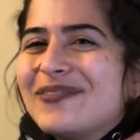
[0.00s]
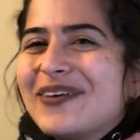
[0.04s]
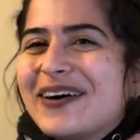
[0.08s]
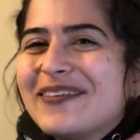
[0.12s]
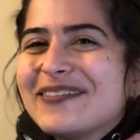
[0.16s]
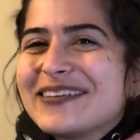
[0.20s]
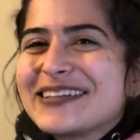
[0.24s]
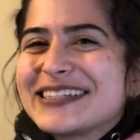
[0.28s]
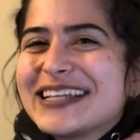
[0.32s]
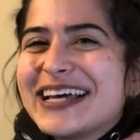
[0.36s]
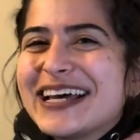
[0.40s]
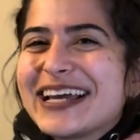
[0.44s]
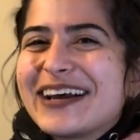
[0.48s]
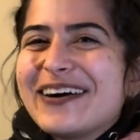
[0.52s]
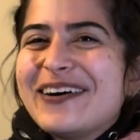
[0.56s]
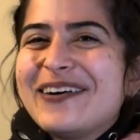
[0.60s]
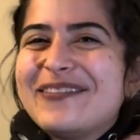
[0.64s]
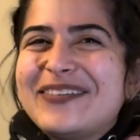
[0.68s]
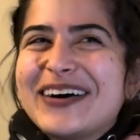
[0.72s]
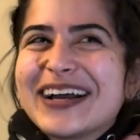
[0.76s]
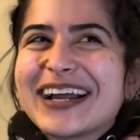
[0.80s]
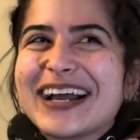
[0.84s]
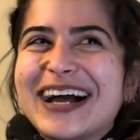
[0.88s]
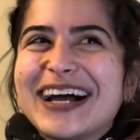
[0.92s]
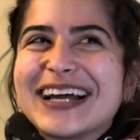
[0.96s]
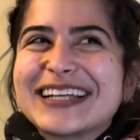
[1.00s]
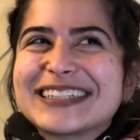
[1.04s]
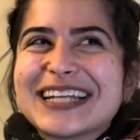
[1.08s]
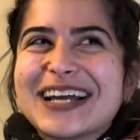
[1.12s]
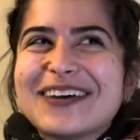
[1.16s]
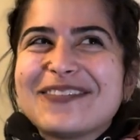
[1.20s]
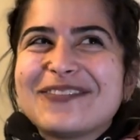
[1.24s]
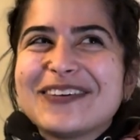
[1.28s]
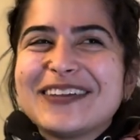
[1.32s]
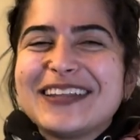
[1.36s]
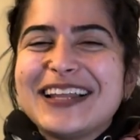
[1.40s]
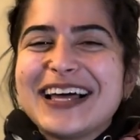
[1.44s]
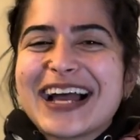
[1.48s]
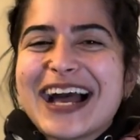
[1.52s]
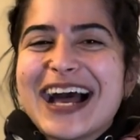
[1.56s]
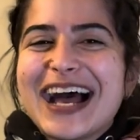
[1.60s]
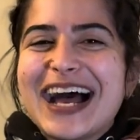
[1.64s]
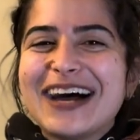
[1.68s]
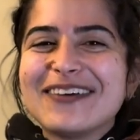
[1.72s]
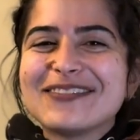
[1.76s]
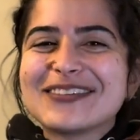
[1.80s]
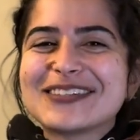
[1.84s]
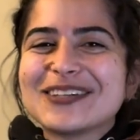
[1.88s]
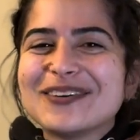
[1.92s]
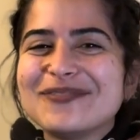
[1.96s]
I was like, oh my gosh, I feel like I
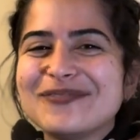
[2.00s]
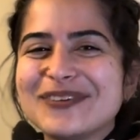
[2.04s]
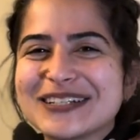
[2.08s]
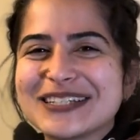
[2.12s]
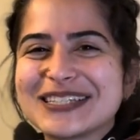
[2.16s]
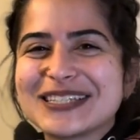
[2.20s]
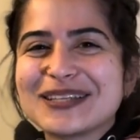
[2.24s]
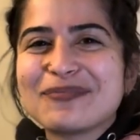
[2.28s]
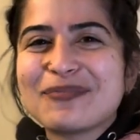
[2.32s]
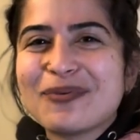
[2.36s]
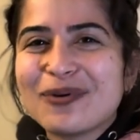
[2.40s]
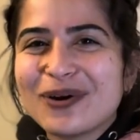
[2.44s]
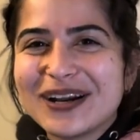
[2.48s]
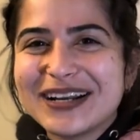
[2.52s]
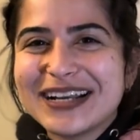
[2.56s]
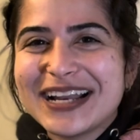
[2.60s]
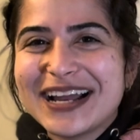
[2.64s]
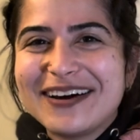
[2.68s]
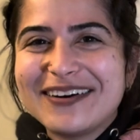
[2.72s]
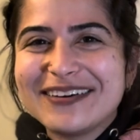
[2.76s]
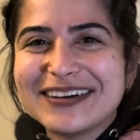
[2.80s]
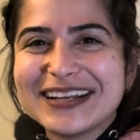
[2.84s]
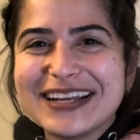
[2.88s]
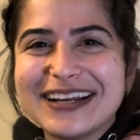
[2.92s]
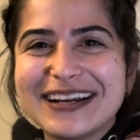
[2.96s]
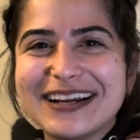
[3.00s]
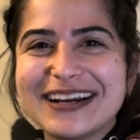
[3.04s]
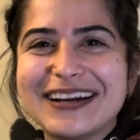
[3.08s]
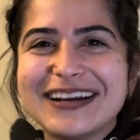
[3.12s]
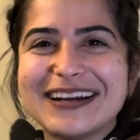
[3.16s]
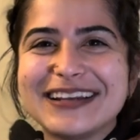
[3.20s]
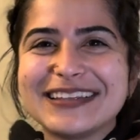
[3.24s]
have so much support down here,